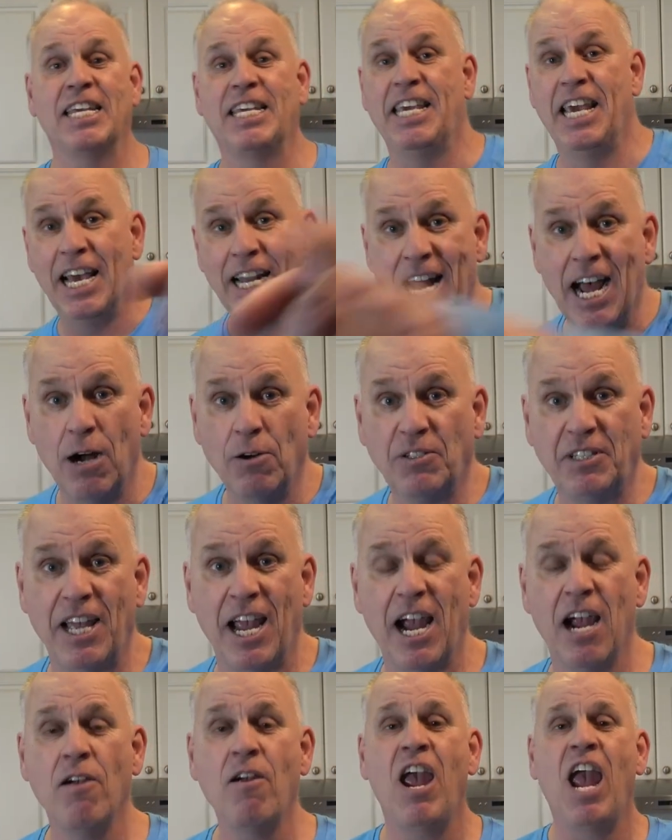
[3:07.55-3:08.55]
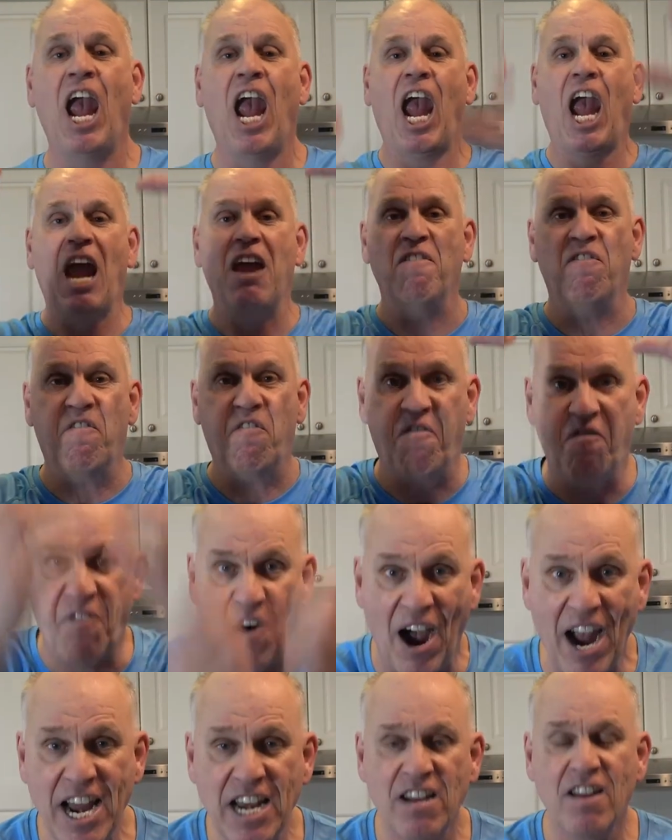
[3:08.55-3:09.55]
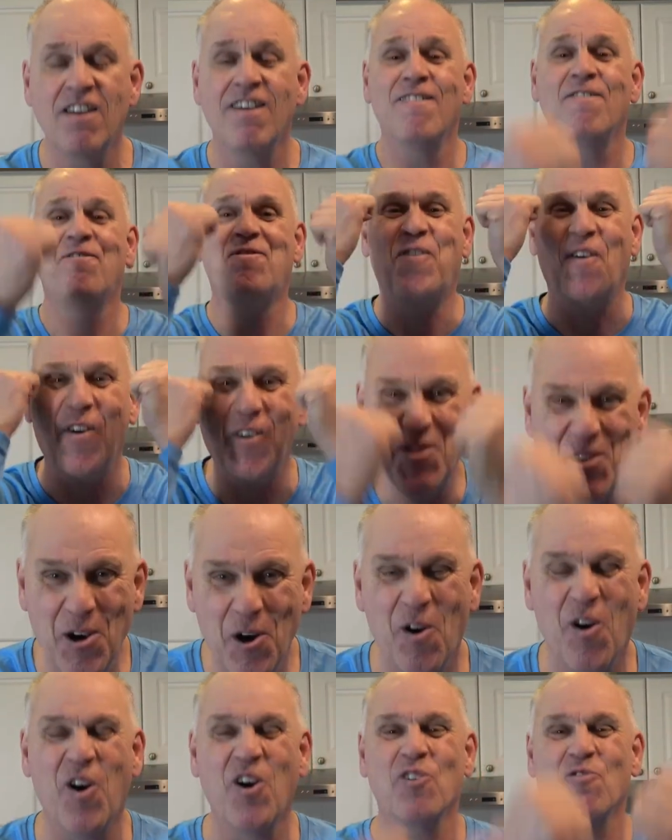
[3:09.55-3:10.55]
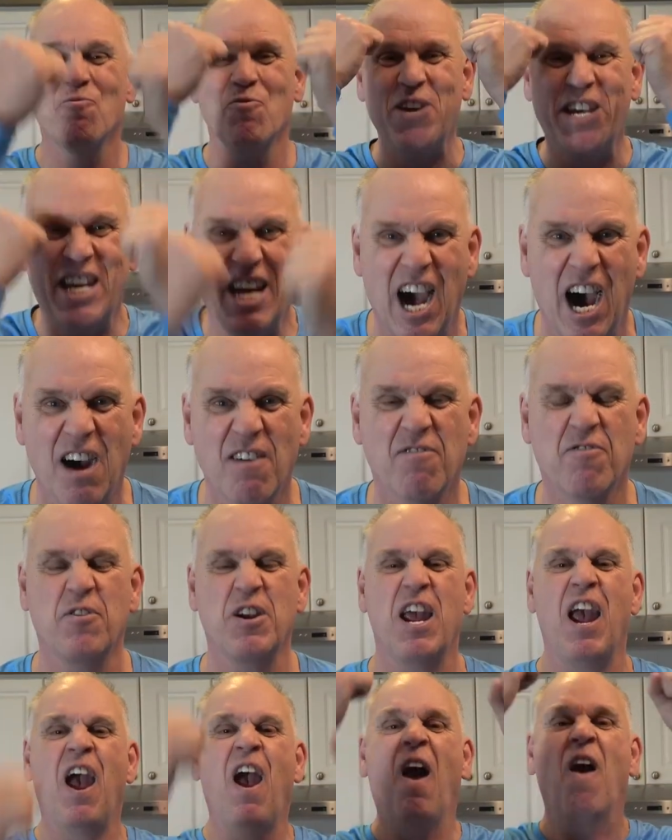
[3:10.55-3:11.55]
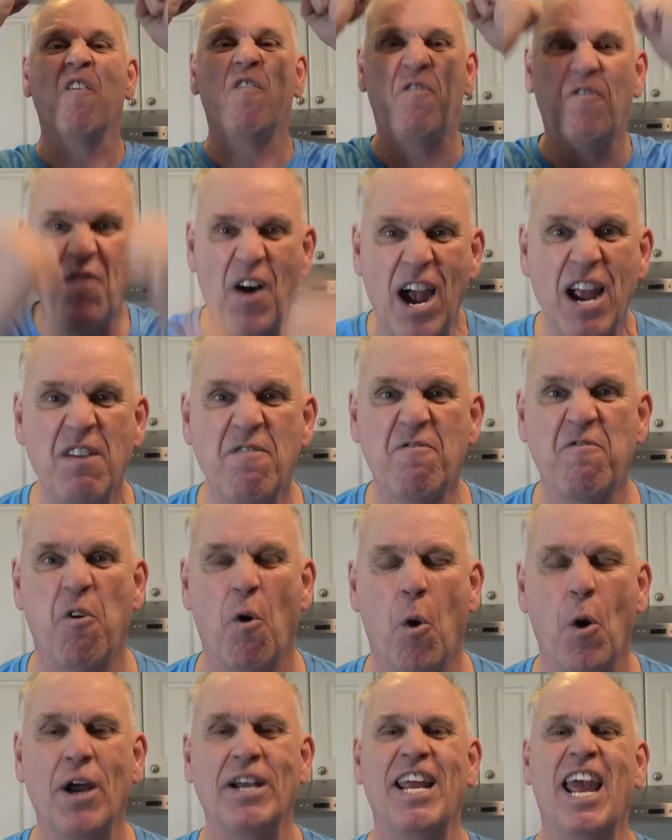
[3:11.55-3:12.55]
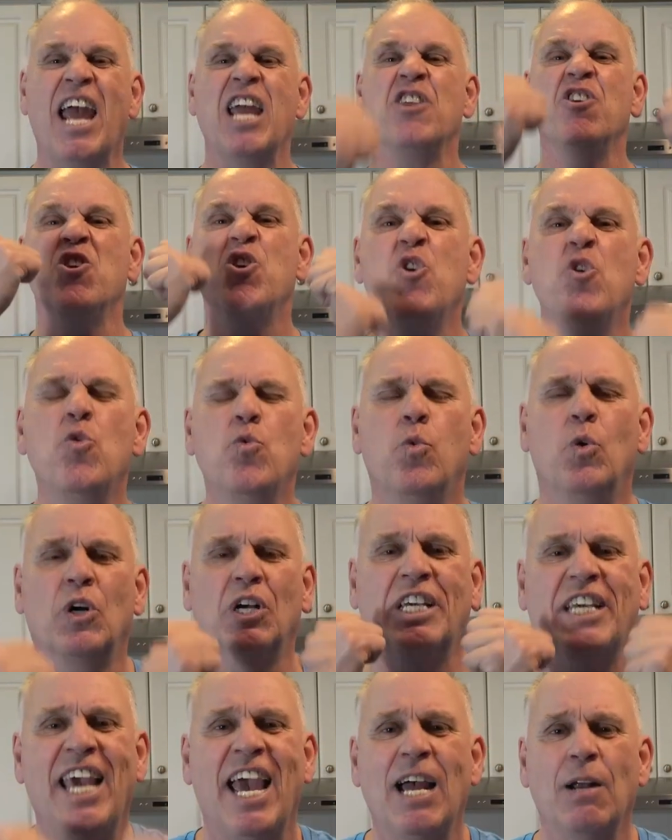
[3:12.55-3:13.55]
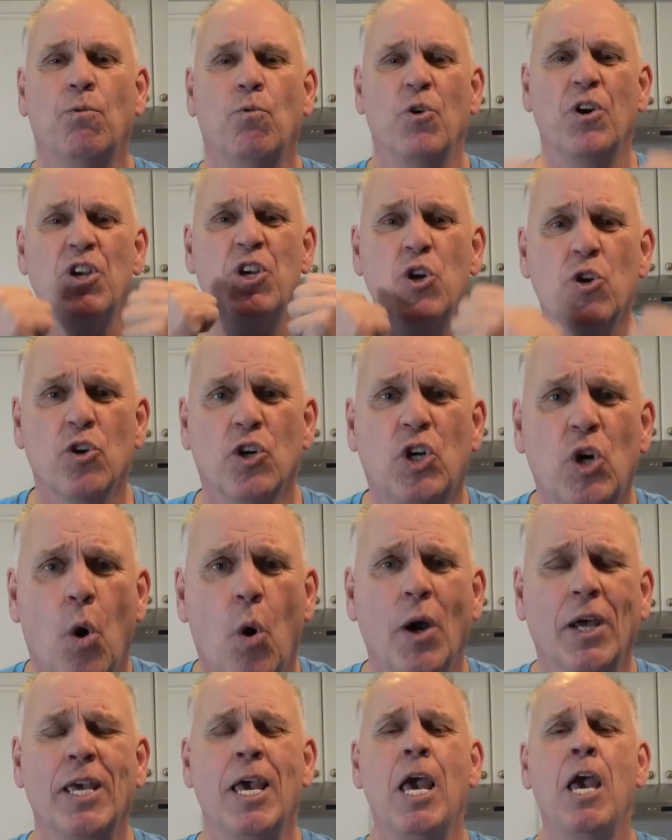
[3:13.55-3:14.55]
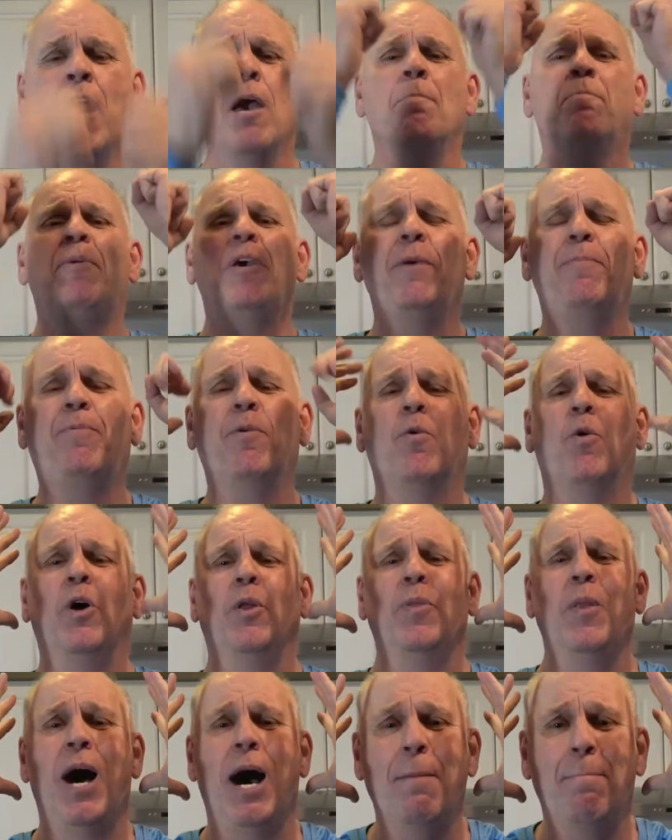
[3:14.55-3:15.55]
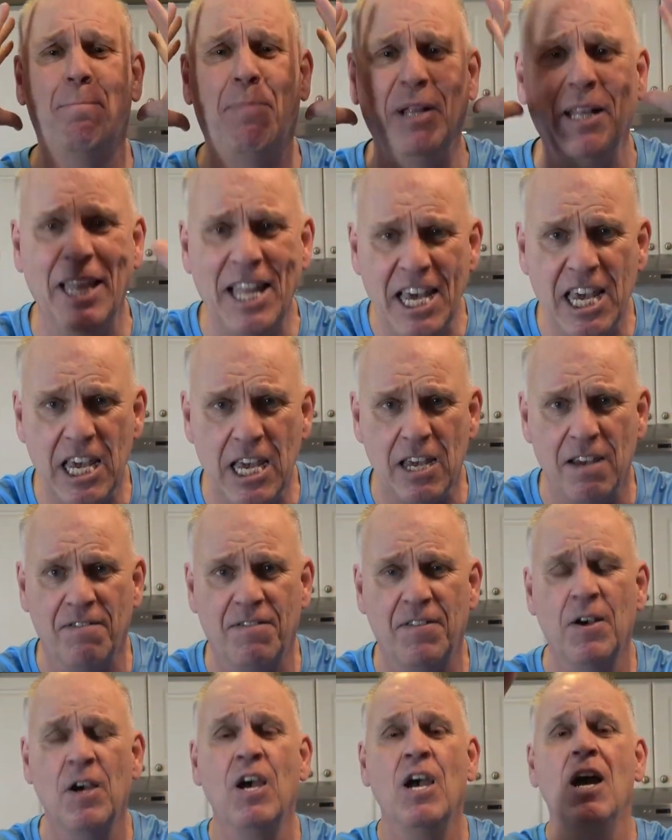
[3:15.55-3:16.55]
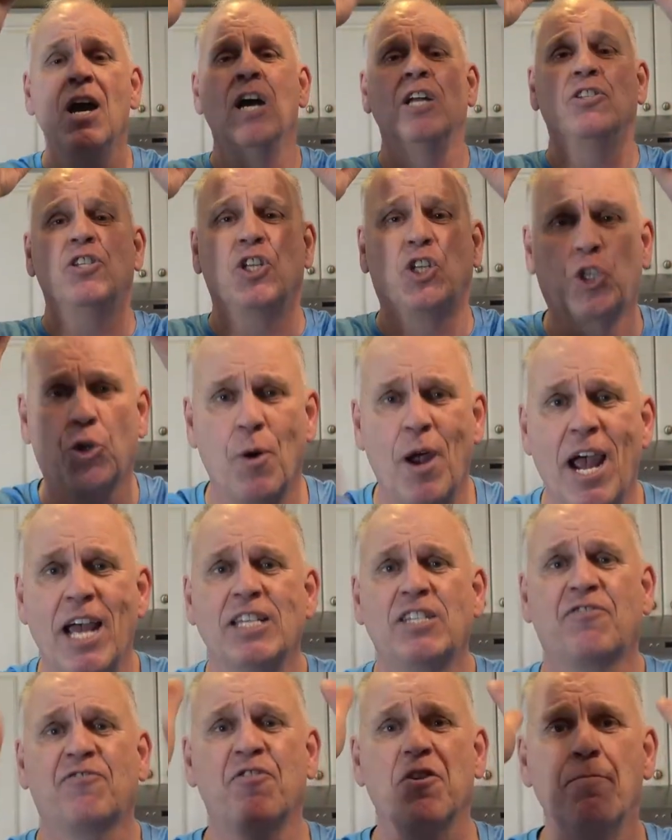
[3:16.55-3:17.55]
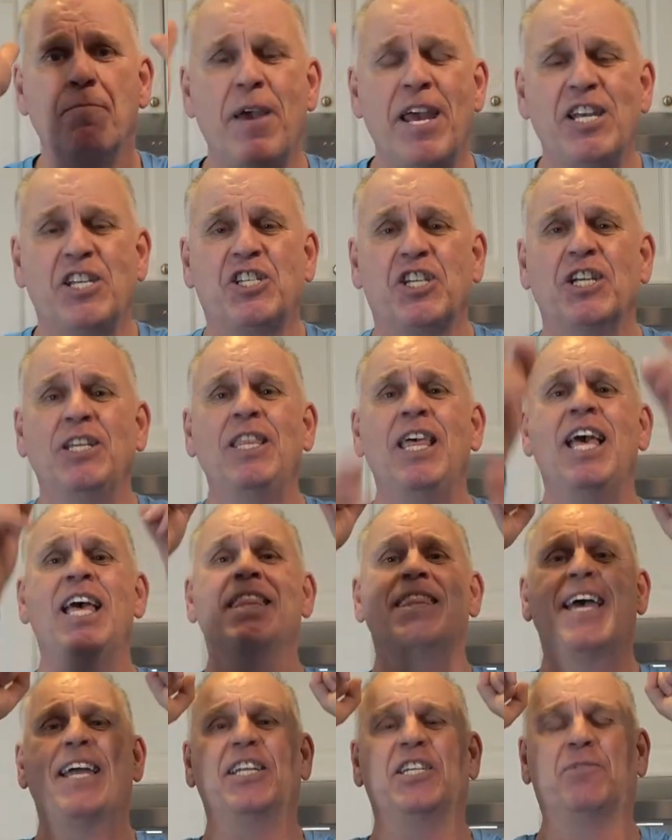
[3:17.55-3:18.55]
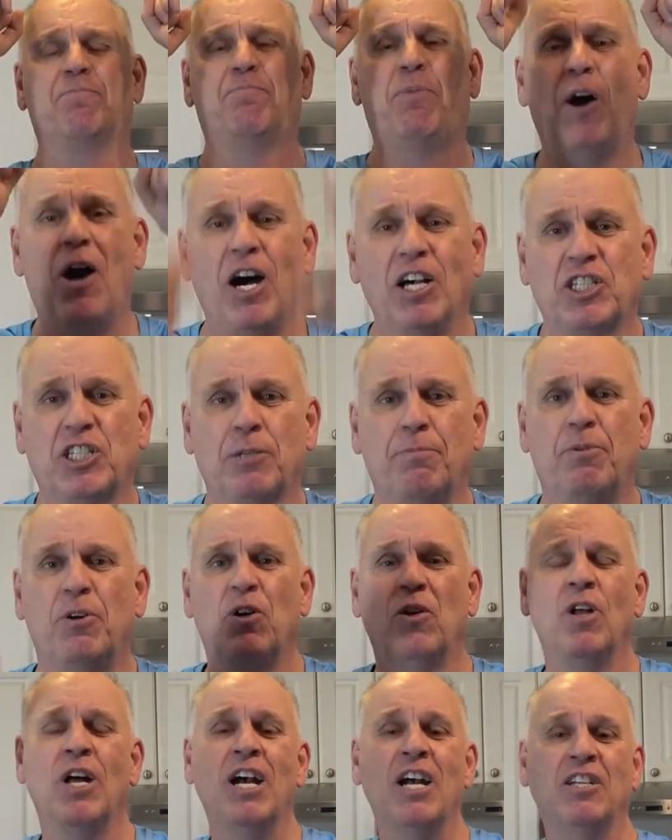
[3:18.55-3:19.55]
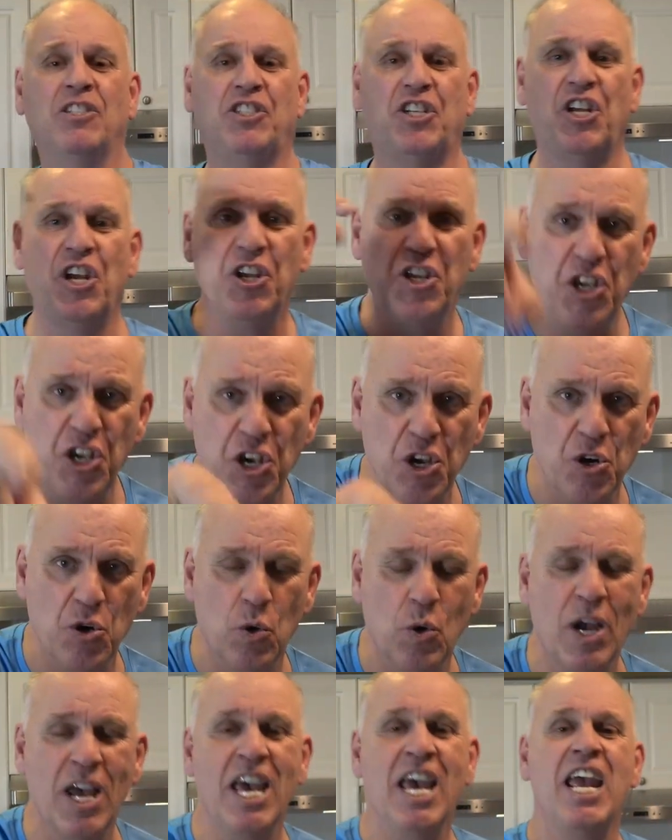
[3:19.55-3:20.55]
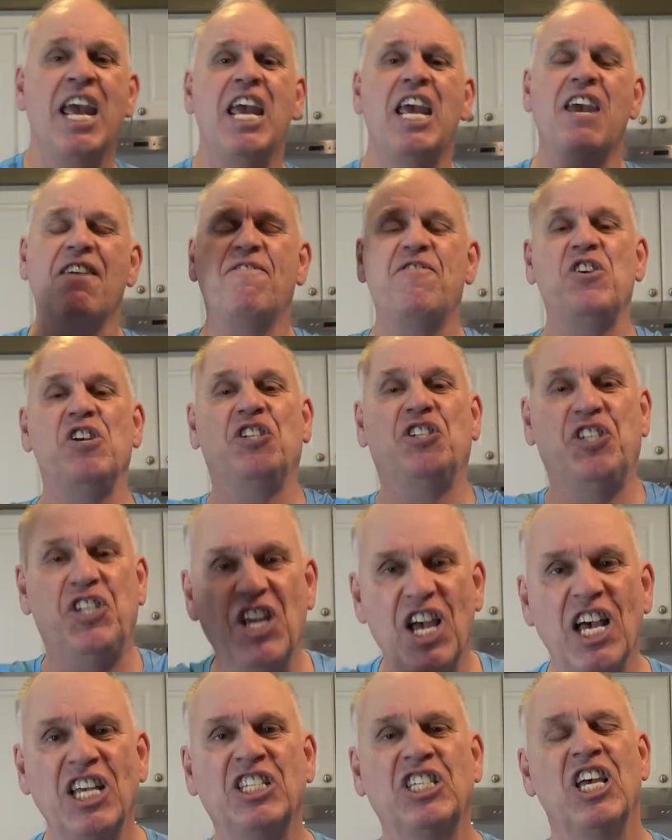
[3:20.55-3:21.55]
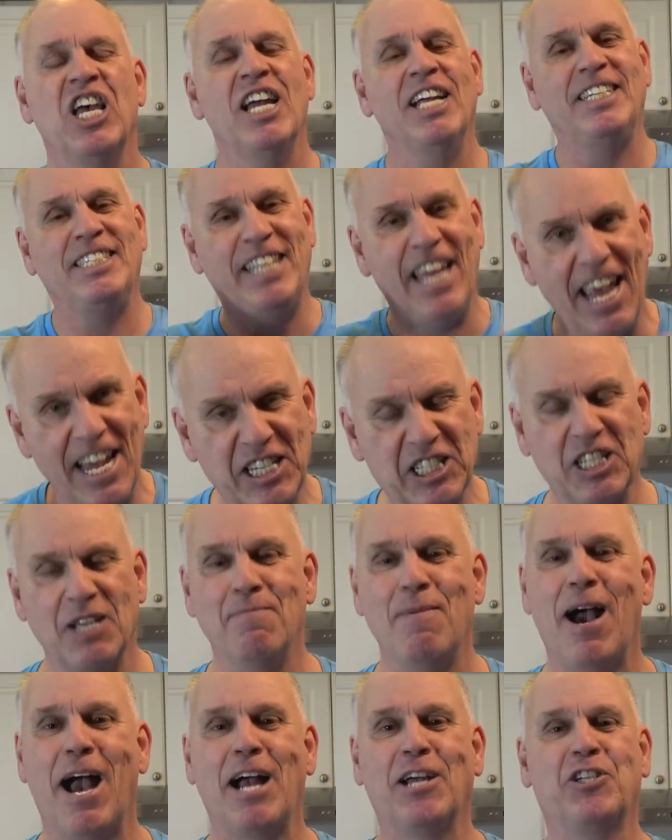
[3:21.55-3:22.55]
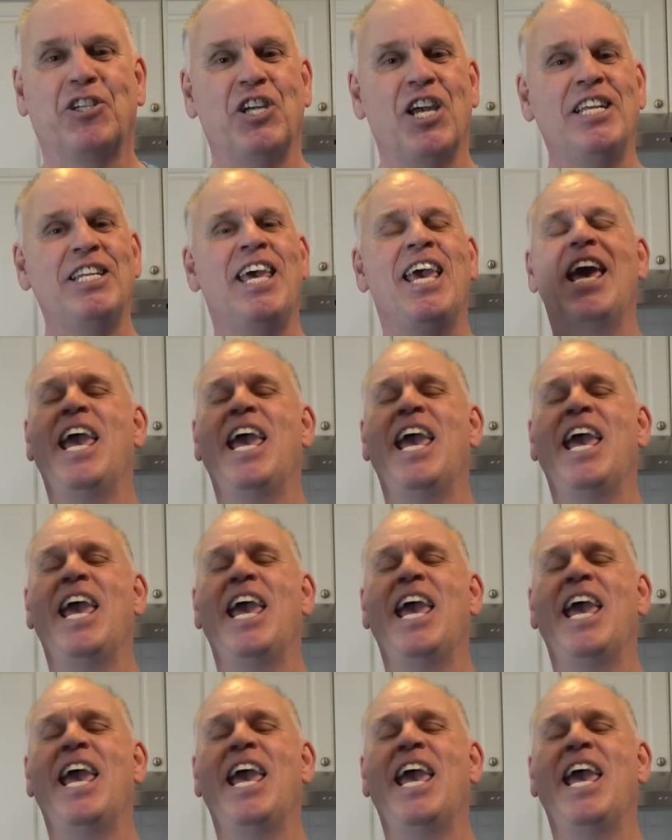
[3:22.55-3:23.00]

get out there and fight for your recovery. Fight for it and you will get where you're going. People will not believe the transformation that is possible to you if you just take some action,